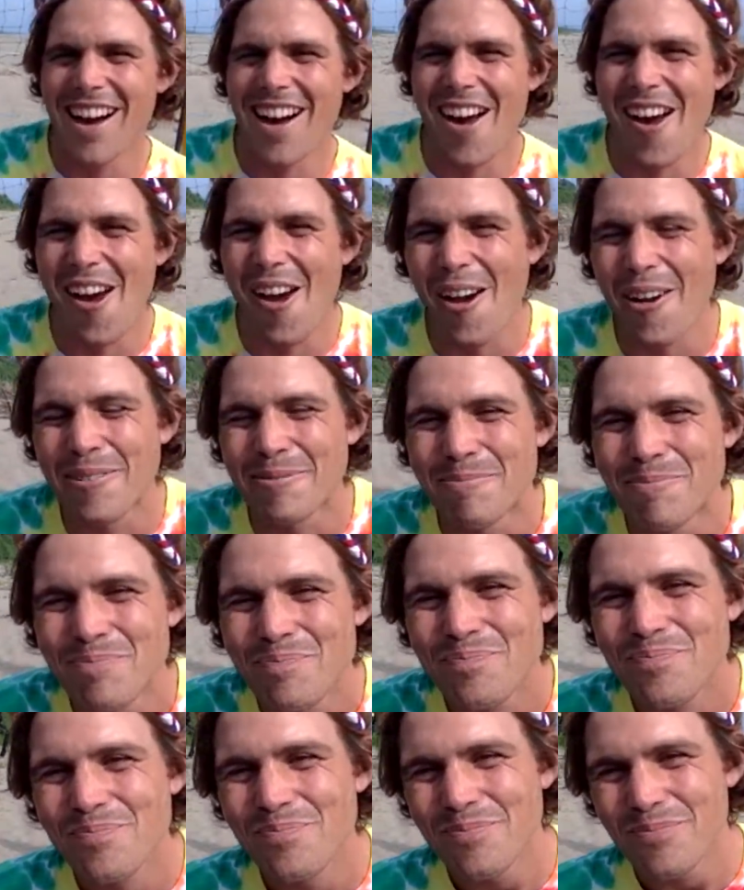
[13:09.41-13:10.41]

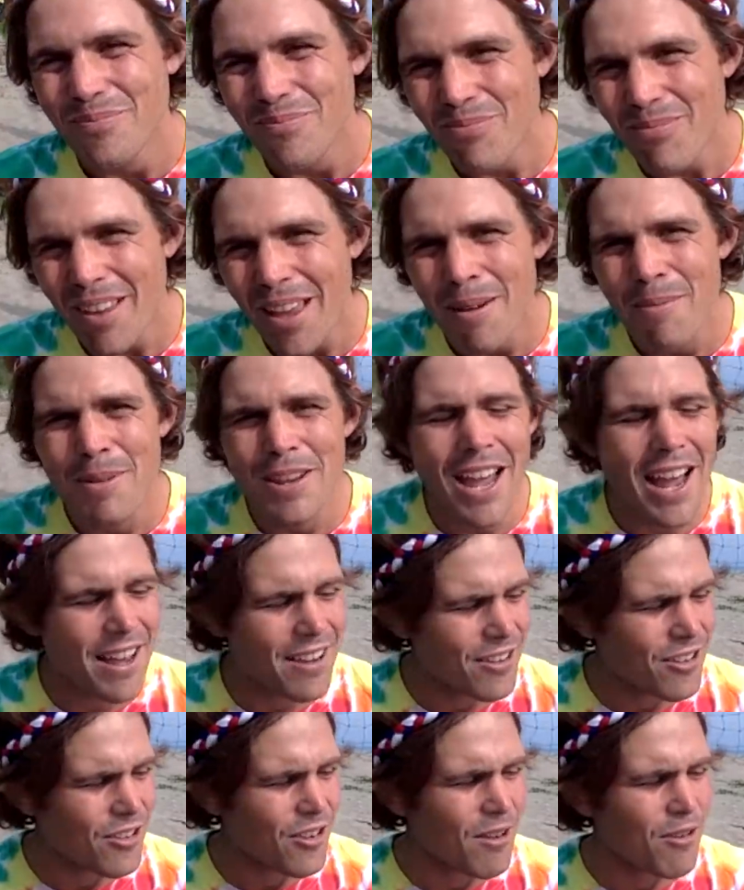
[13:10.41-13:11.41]
But yeah,
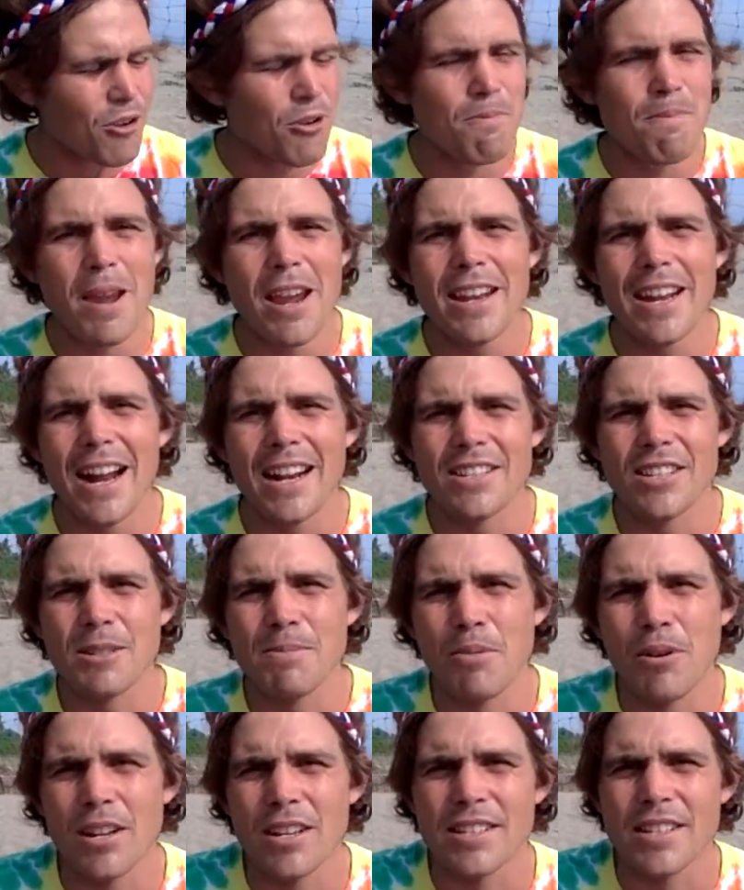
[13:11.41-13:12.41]
your main
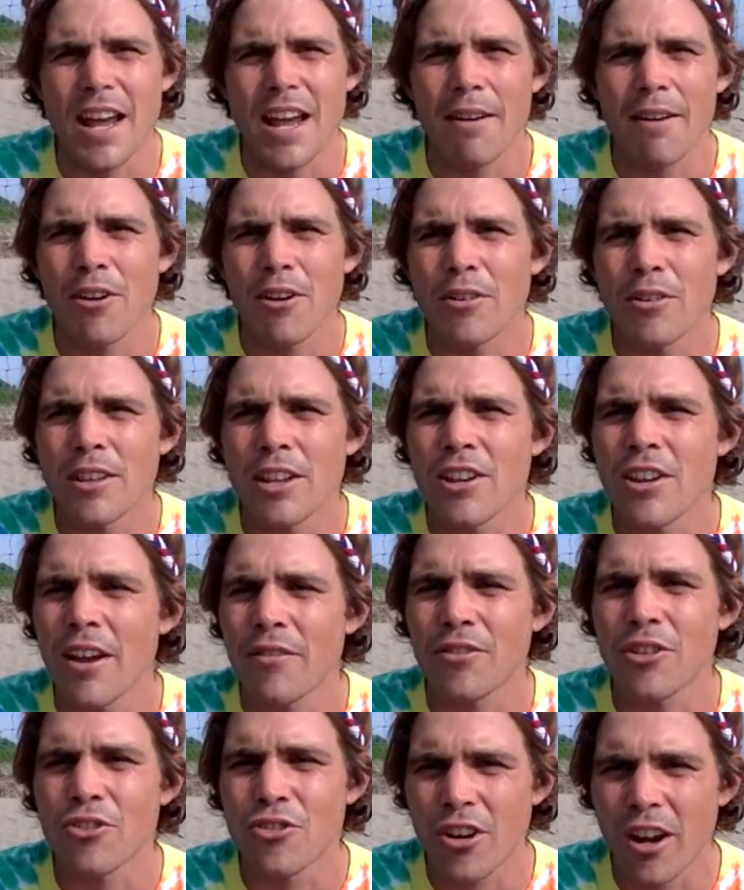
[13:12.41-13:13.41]
access point is Davao, and then you
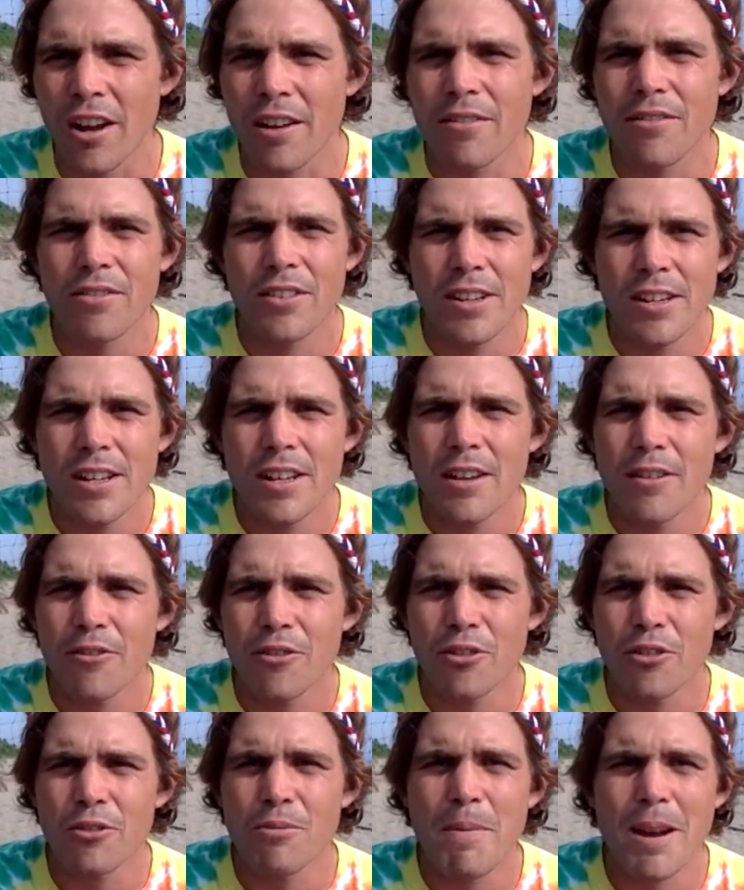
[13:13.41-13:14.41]
have to drive
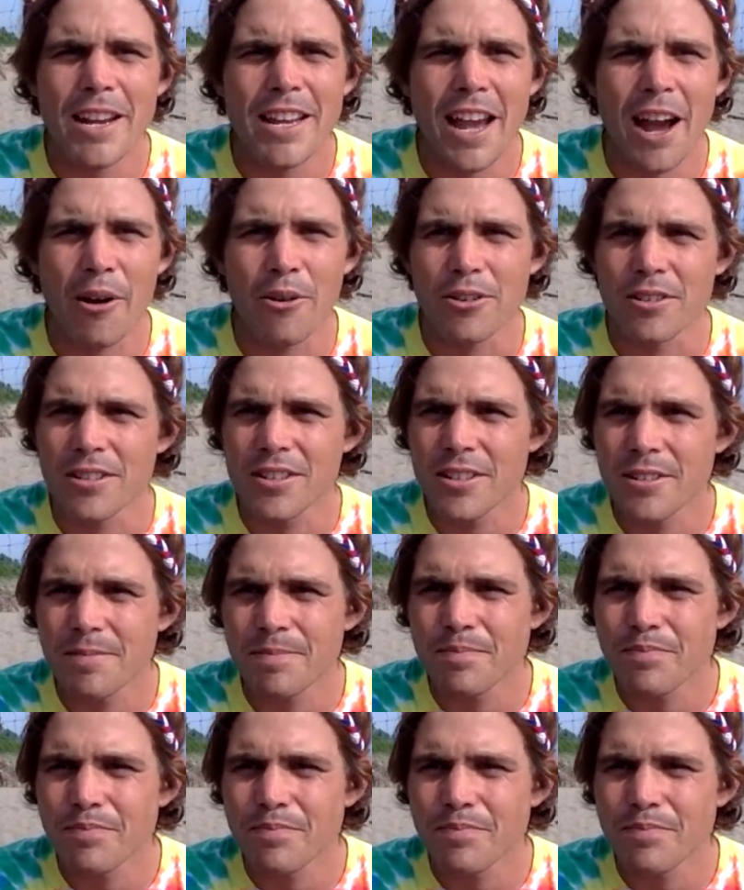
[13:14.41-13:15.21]
for many hours.